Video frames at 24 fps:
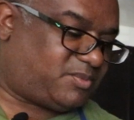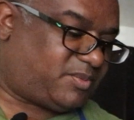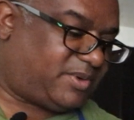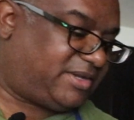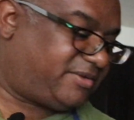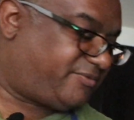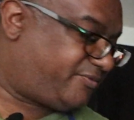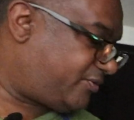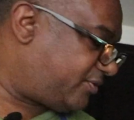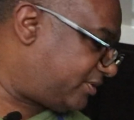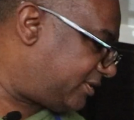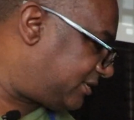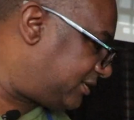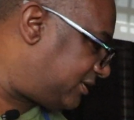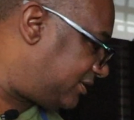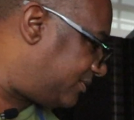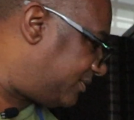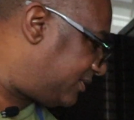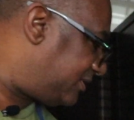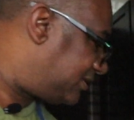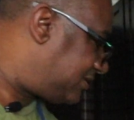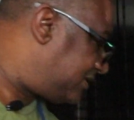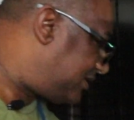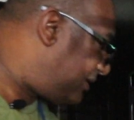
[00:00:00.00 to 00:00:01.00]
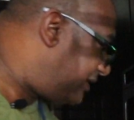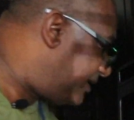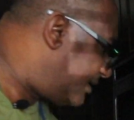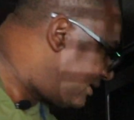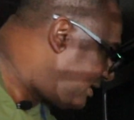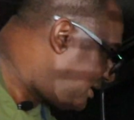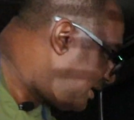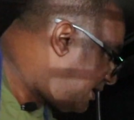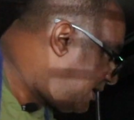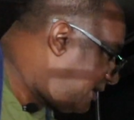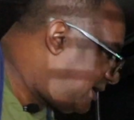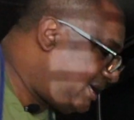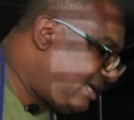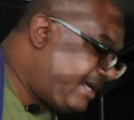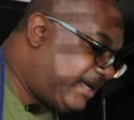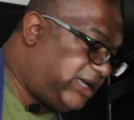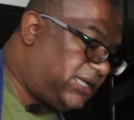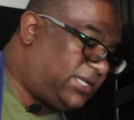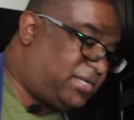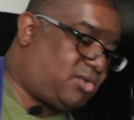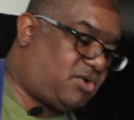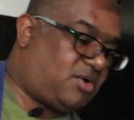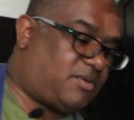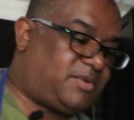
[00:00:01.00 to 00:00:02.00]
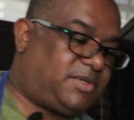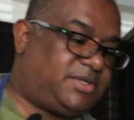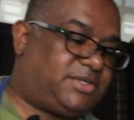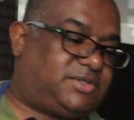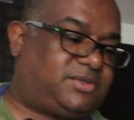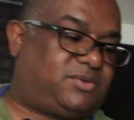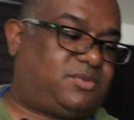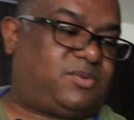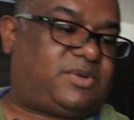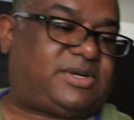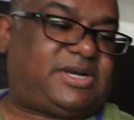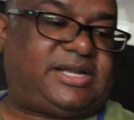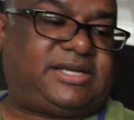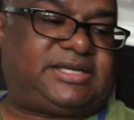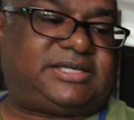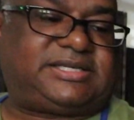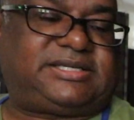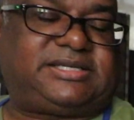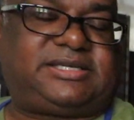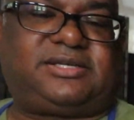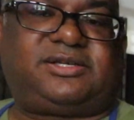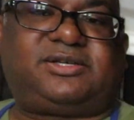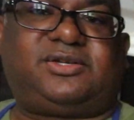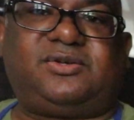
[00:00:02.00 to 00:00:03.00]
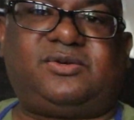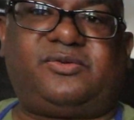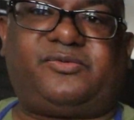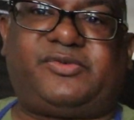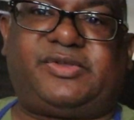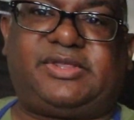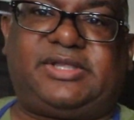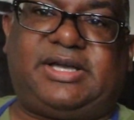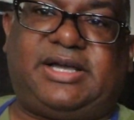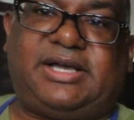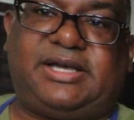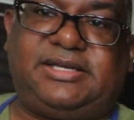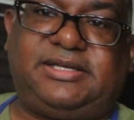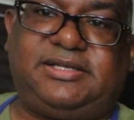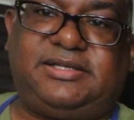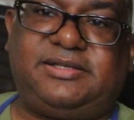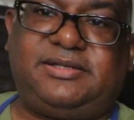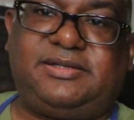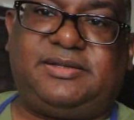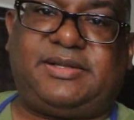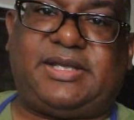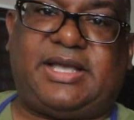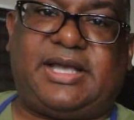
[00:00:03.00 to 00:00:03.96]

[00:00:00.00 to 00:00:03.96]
wait for it to do its thing. And normally what I do for the onion,